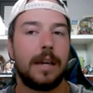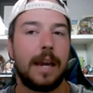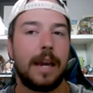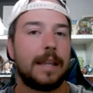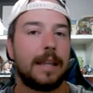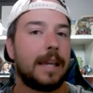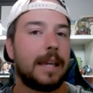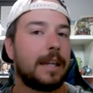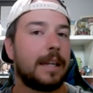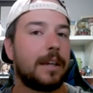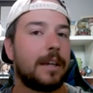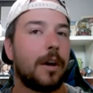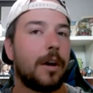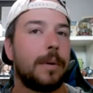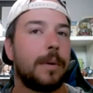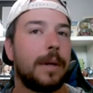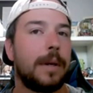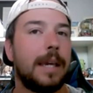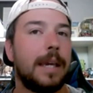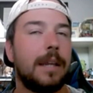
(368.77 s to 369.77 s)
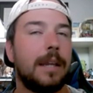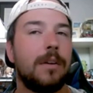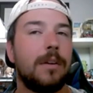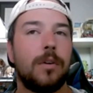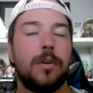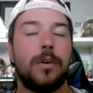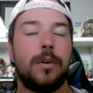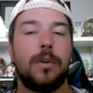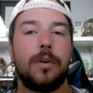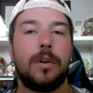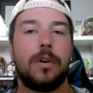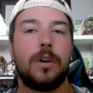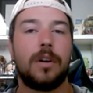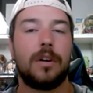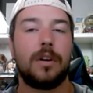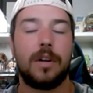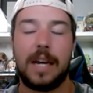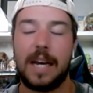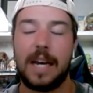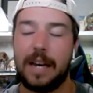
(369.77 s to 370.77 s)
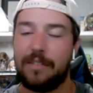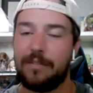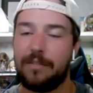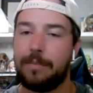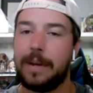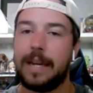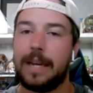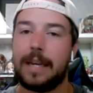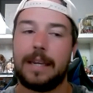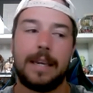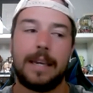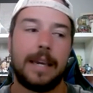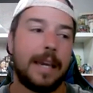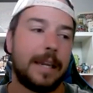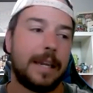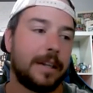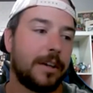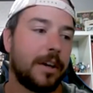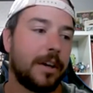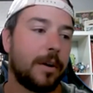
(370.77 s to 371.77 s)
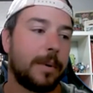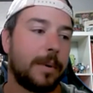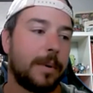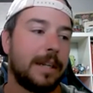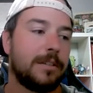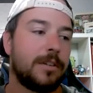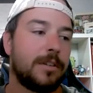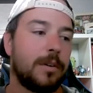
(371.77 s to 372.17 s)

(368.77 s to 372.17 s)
and then go in, or on halfback and go in.